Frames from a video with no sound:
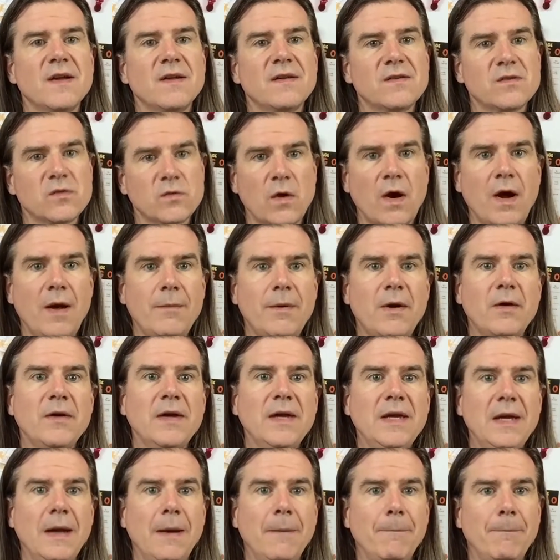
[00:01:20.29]

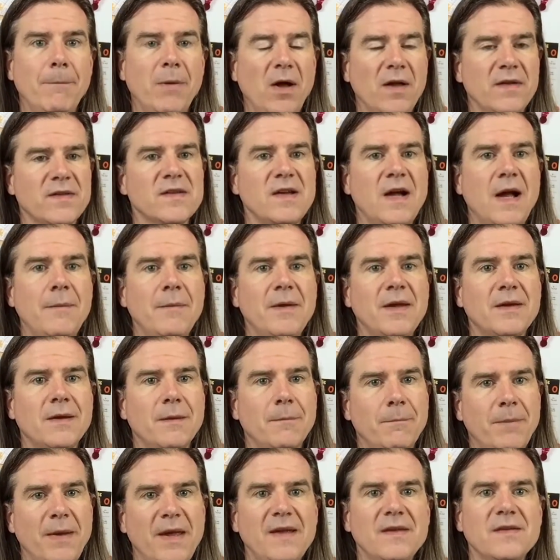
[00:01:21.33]
strawberry balsamic
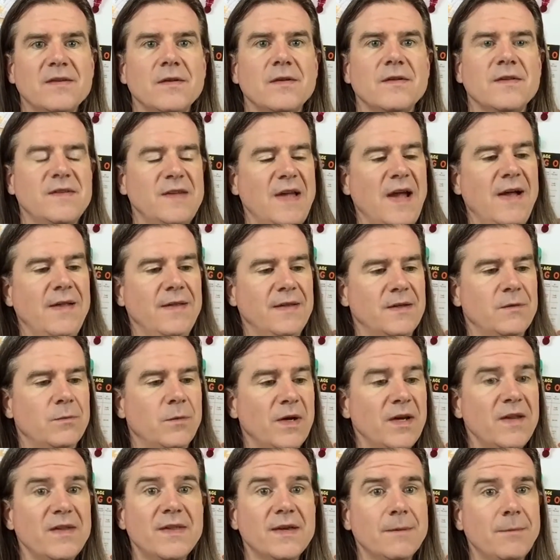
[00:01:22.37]
basil salad.
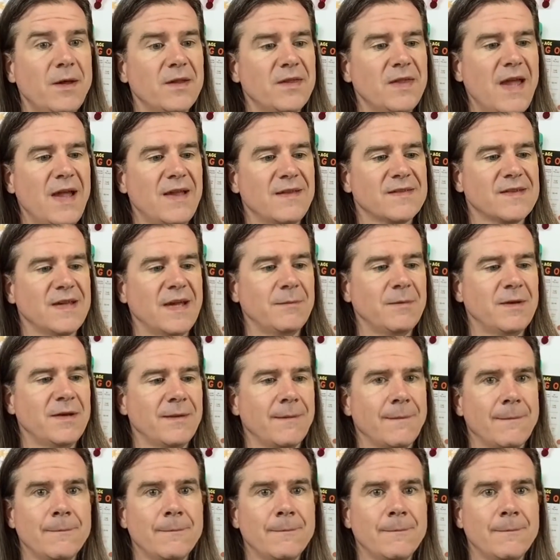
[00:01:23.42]
What do you think about that, Simon?